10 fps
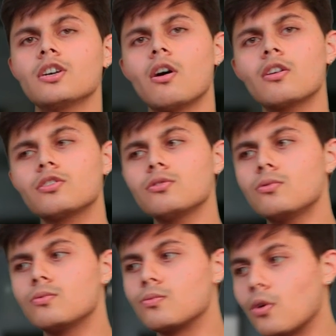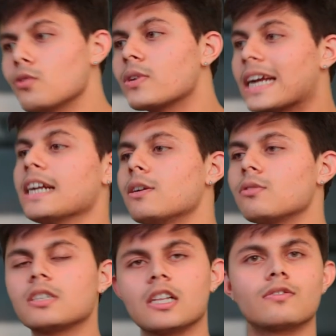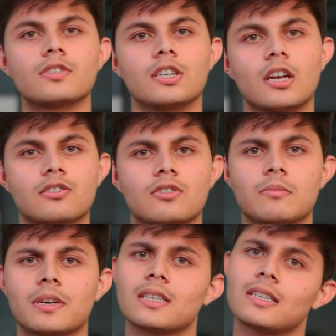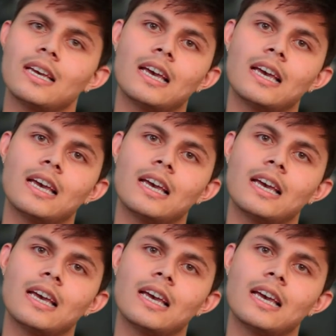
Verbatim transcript: or you want to get into the Salesforce industry, because